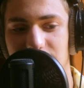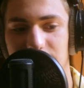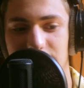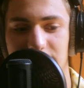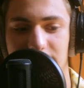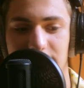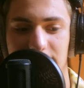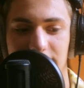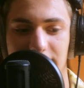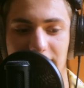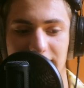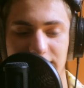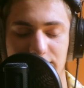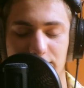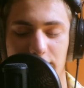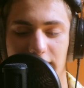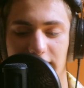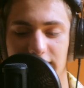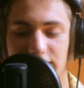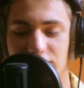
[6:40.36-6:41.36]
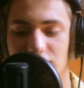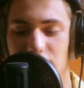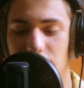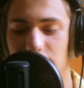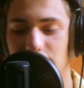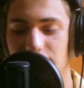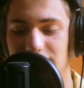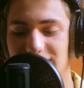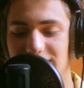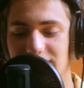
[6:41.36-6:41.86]
So that's why I
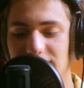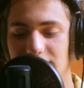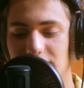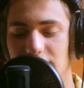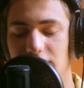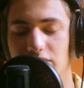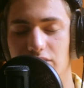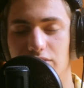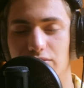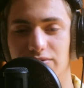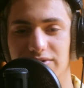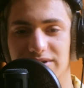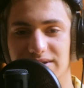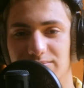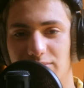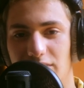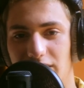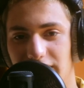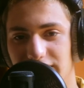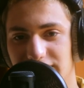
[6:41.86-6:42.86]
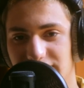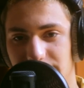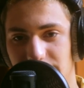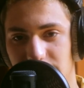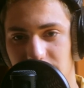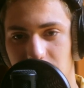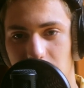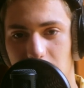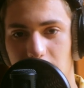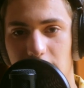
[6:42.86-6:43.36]
chose the newest
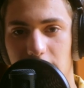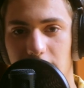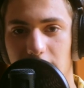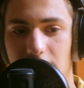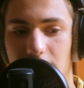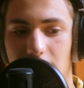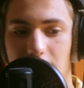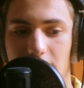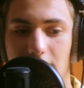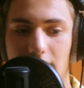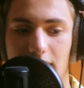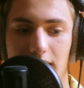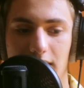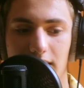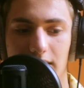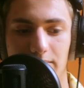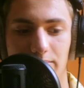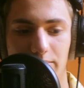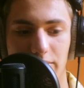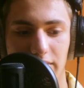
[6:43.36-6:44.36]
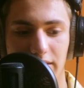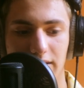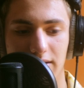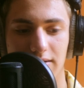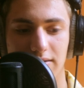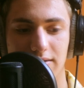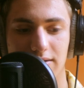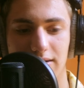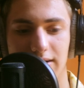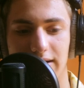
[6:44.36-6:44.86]
possible car.
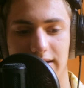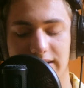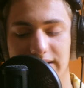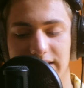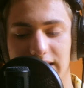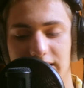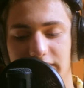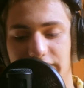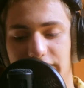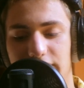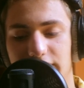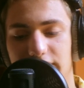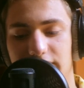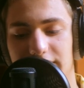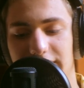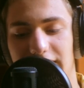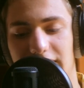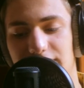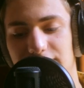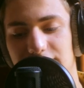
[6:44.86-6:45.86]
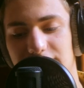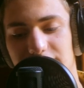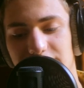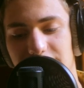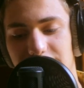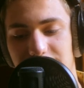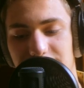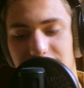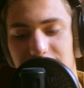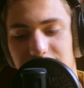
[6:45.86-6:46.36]
But like I said, if you're down to
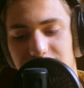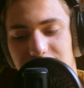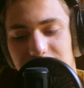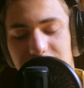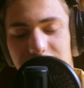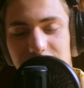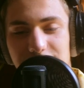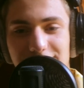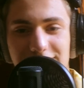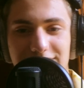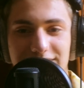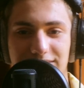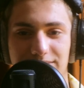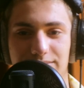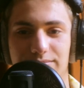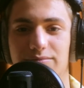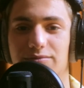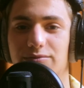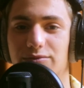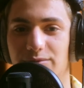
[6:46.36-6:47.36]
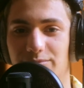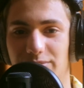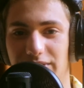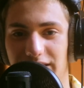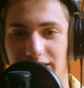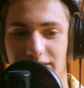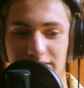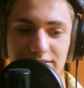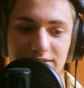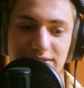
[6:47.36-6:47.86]
like deal with some
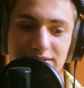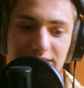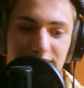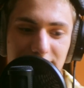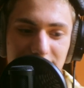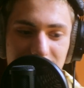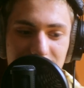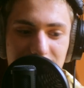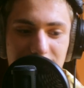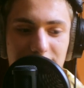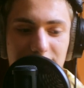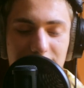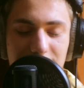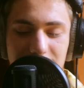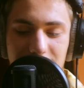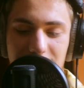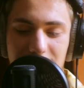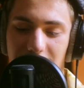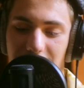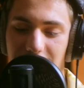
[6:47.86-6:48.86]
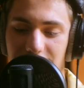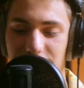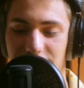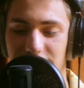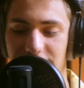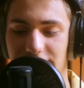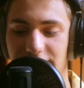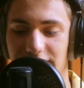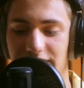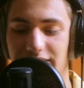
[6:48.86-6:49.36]
repairs and have
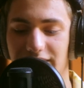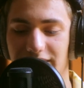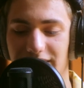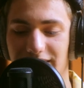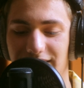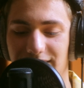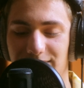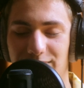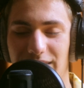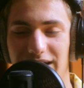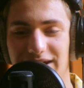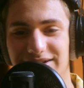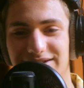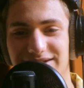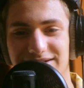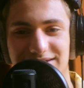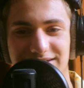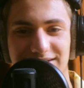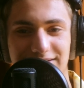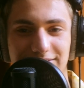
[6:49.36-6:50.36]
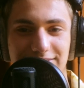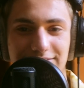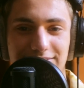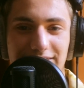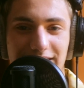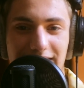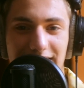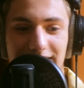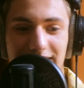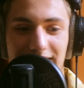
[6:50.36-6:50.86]
the patience to do
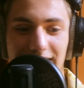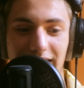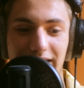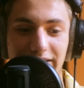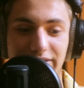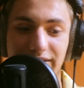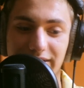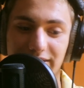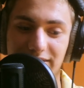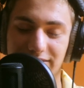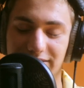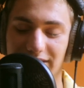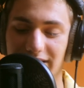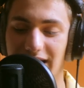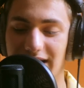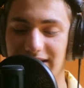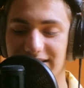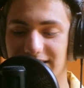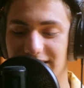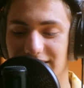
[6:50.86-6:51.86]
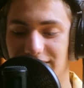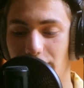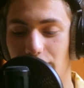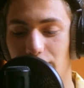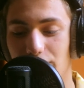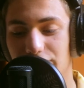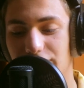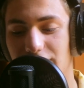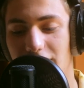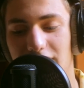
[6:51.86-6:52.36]
that, I think classic
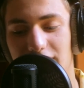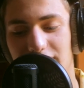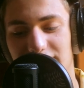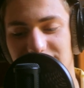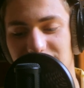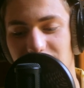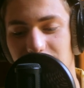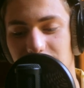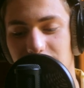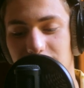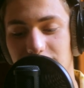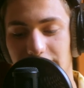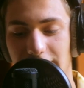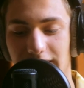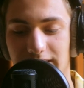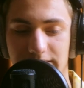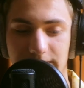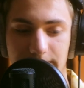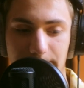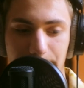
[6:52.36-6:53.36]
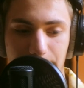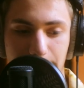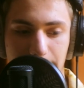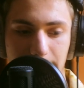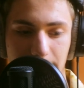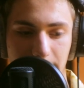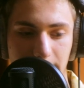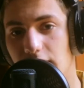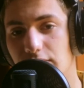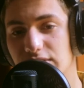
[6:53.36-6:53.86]
old cars are great.
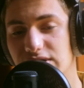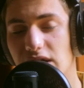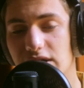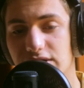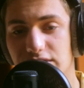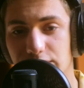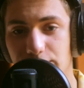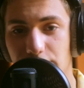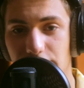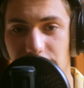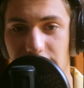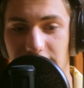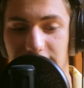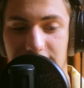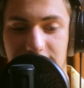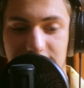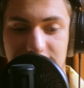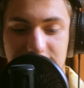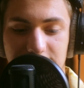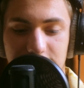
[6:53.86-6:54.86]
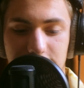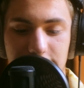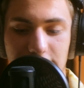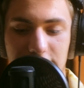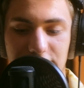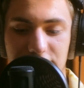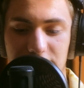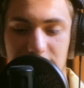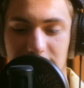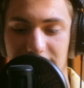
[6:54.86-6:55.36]
Now, it's also worth a
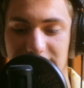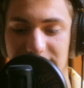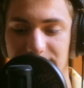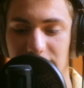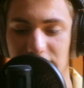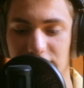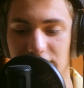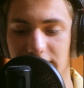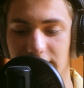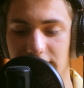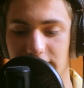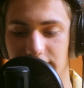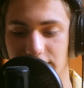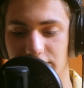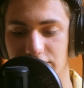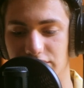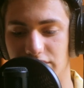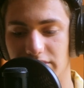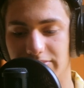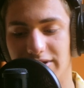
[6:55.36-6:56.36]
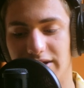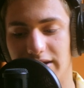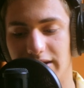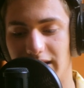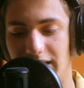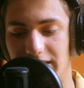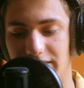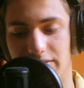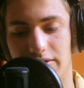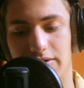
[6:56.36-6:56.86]
consideration, especially here in
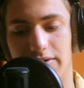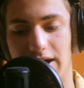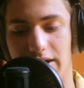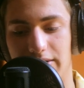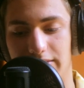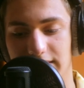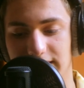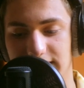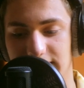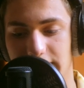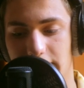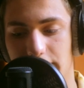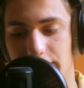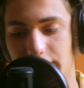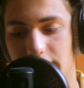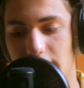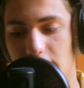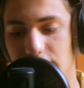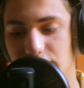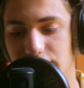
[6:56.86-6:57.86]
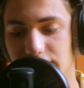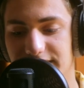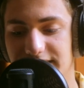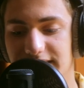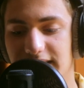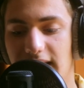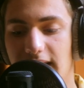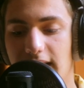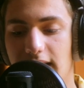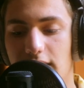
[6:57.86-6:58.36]
Germany. I don't know how it is in other countries.